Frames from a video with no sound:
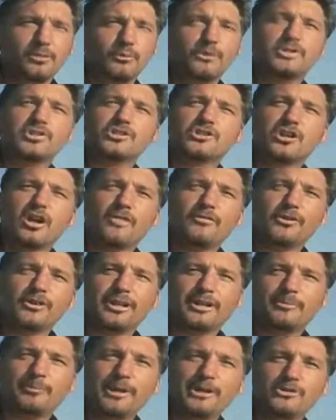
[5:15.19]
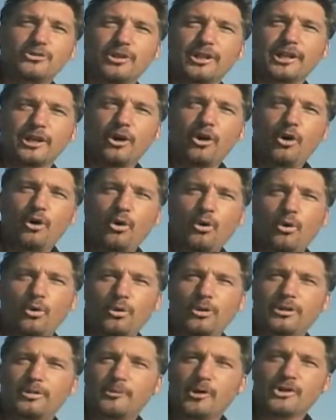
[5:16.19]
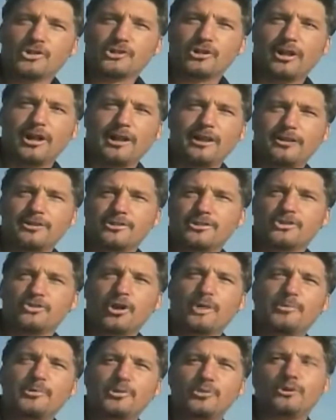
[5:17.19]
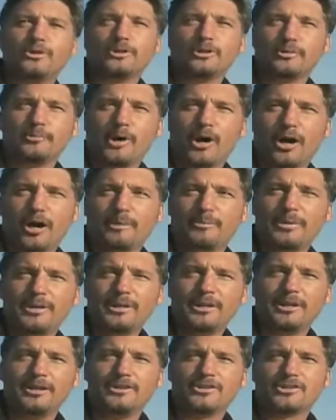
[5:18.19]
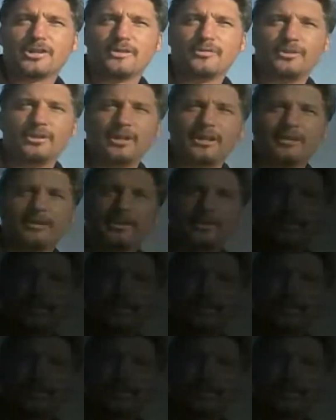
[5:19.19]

We discovered it by drilling a hole in the Marshall Islands to drop a nuclear bomb and discovered that